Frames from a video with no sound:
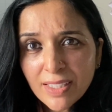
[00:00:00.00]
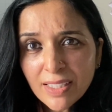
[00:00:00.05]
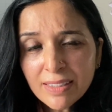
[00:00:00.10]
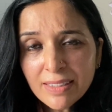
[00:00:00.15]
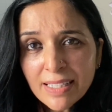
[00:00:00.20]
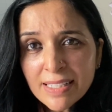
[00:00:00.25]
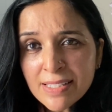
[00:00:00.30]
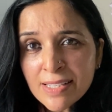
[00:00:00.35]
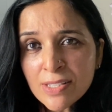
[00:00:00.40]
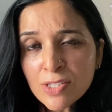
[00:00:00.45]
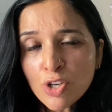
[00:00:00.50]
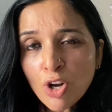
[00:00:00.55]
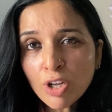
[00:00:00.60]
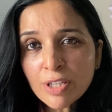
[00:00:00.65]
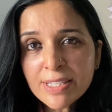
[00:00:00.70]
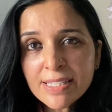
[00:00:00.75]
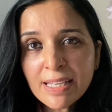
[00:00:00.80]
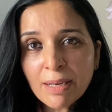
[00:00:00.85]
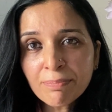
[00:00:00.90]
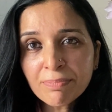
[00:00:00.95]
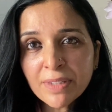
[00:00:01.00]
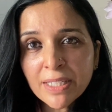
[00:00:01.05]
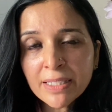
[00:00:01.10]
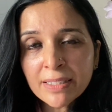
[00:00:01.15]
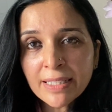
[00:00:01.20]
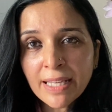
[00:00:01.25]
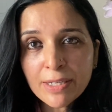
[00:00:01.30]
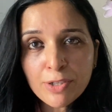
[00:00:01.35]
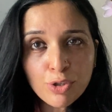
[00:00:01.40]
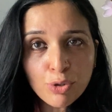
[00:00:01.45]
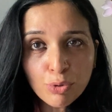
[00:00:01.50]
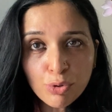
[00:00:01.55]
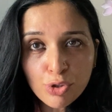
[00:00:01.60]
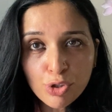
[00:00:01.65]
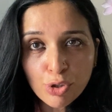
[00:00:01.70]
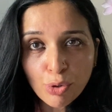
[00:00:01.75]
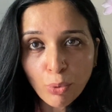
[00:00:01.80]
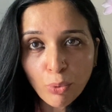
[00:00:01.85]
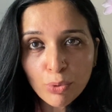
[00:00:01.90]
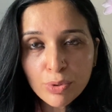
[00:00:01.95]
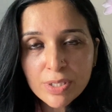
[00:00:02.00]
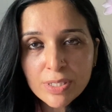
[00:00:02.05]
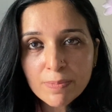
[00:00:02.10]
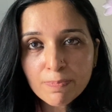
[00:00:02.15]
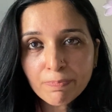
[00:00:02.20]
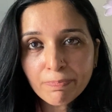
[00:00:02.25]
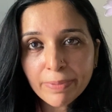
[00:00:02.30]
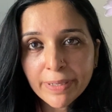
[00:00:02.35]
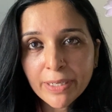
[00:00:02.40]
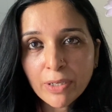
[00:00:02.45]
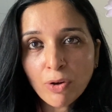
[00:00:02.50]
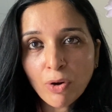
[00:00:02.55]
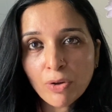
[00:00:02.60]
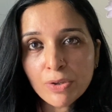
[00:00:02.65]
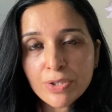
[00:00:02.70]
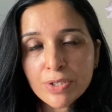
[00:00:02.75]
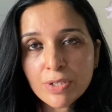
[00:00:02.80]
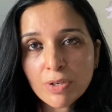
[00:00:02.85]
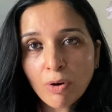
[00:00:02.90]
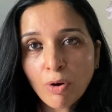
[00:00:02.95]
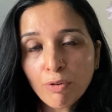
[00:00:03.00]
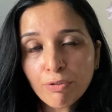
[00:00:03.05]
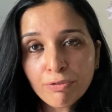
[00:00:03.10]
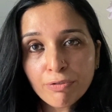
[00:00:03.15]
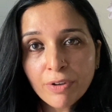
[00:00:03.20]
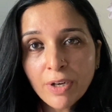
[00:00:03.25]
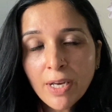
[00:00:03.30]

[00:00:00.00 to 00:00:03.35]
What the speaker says: this is not something that you chose because of